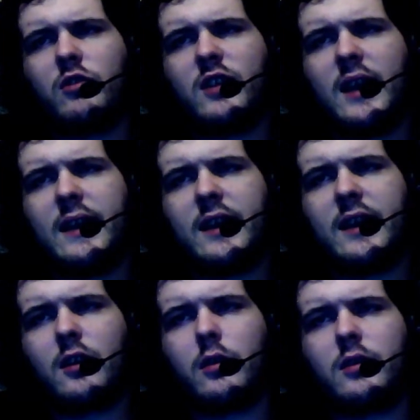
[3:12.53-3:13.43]
that
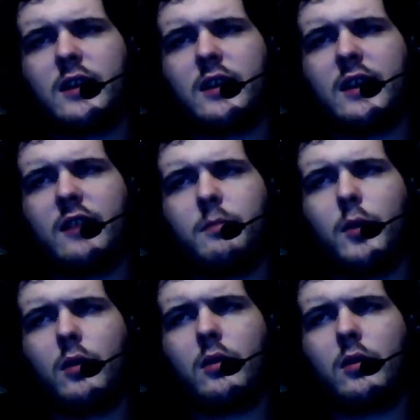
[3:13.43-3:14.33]
included in this
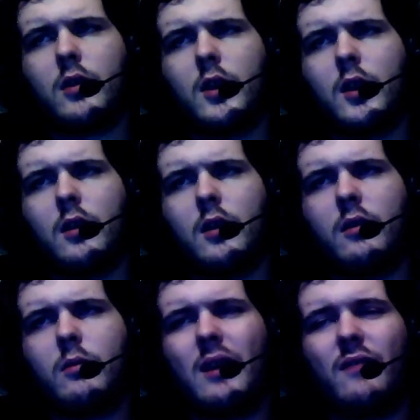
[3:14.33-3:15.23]
book,
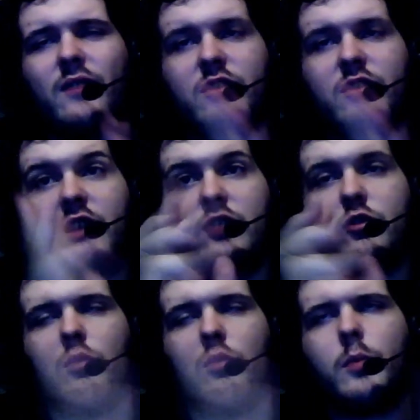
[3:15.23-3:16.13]
well, this
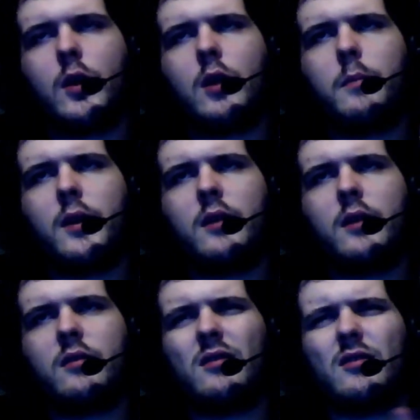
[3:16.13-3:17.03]
digital book,
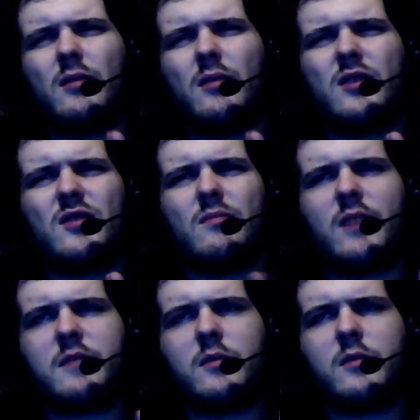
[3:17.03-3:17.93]
which
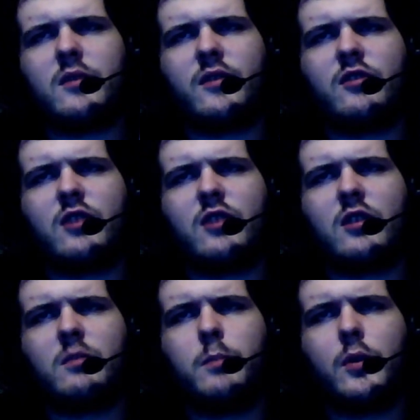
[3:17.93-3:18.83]
makes me wonder if it's still a
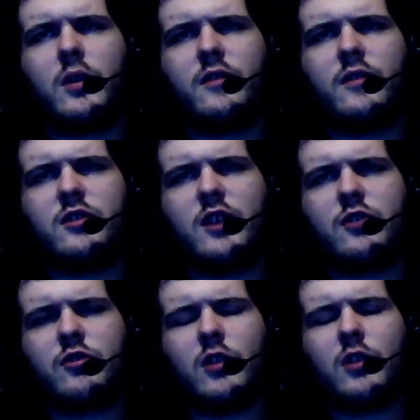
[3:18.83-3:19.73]
book if it's
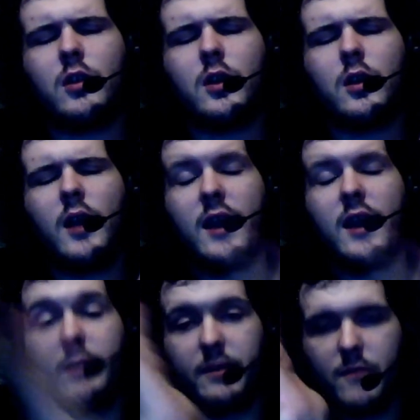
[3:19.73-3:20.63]
digital.
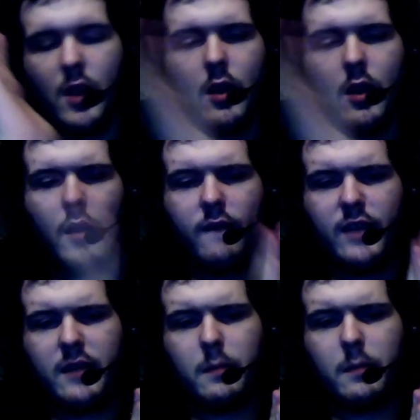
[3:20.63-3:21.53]
Anyway,
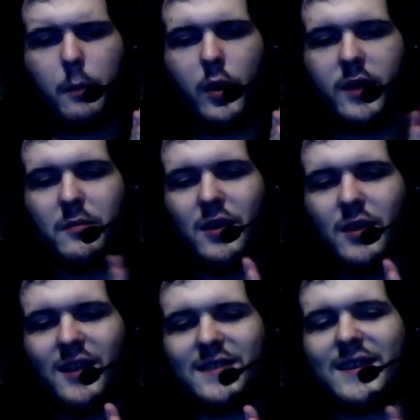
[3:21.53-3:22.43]
the point
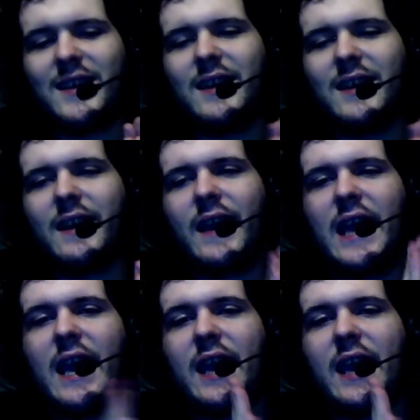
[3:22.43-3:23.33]
was,
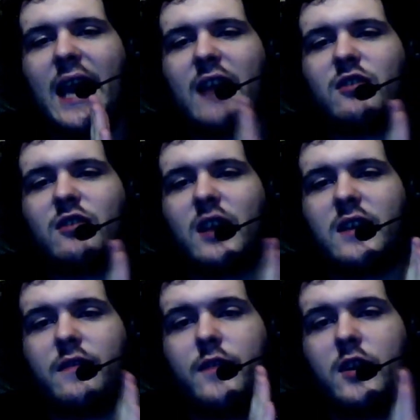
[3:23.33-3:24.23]
it adds the
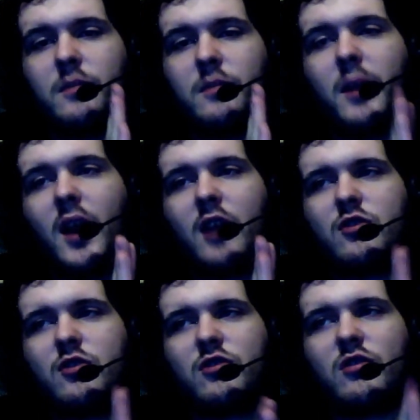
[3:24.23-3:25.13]
first part
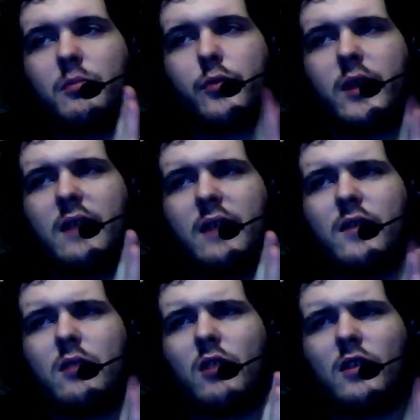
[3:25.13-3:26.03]
just as a
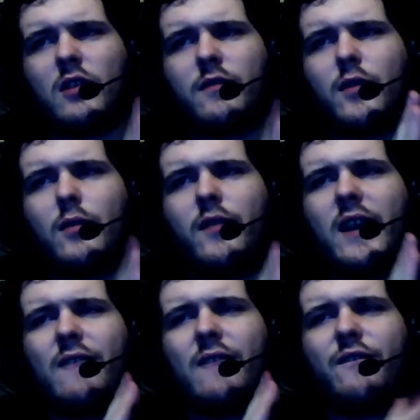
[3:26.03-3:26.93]
preview, not the full
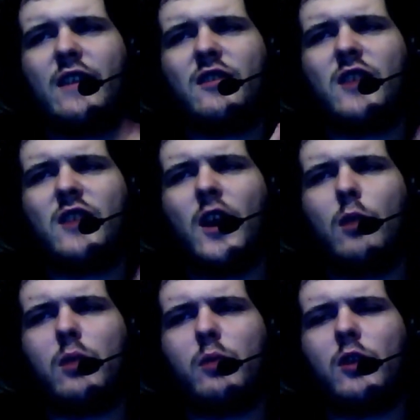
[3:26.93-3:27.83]
thing. This is the
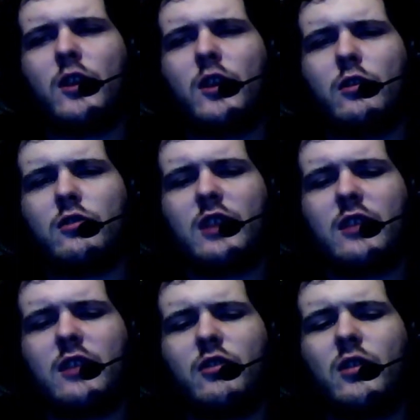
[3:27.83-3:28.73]
only one it does
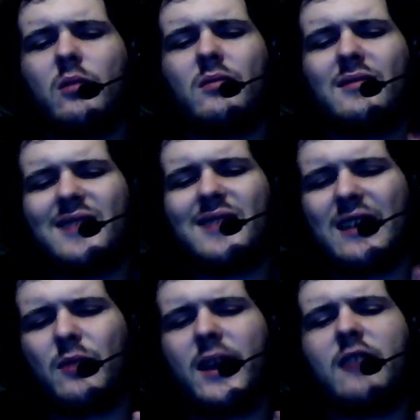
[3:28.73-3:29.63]
that to.
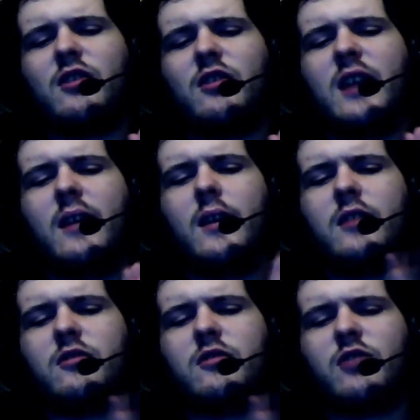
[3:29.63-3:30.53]
That's why it gets
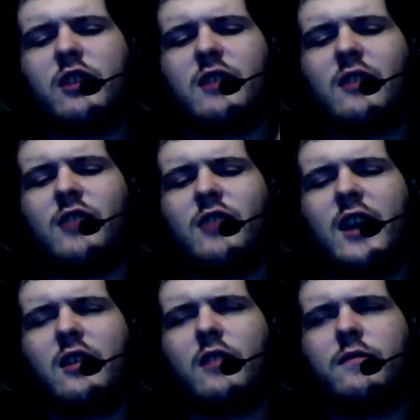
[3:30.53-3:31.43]
a 6 out of
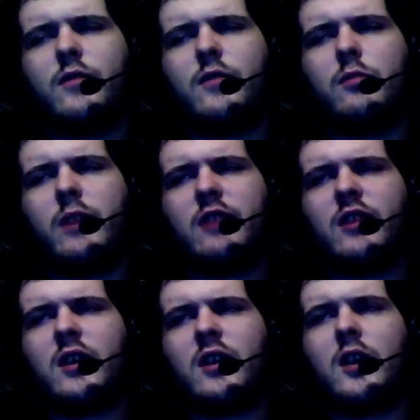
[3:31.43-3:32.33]
10, not a full
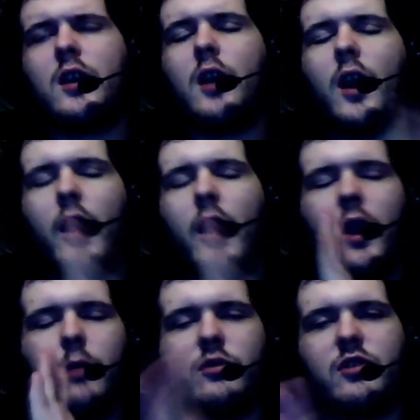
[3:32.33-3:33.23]
rating.
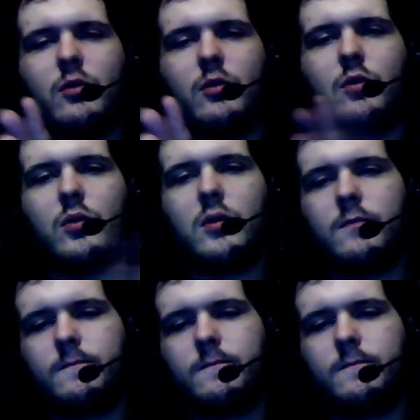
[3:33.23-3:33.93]
It was still cool.